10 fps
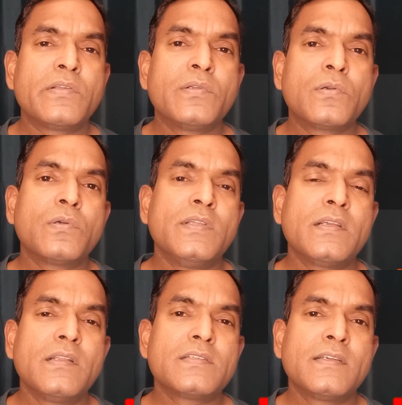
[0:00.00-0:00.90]
you don't know
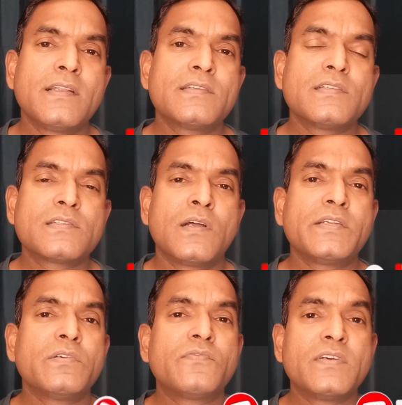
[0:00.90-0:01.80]
English is
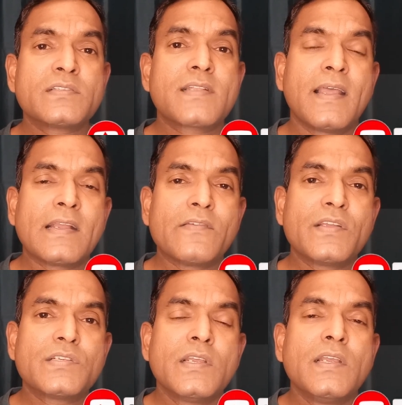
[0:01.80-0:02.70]
not your first
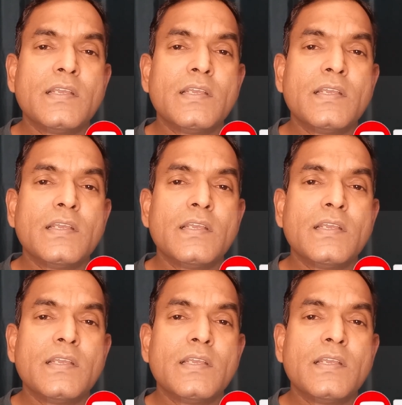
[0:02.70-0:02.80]
language,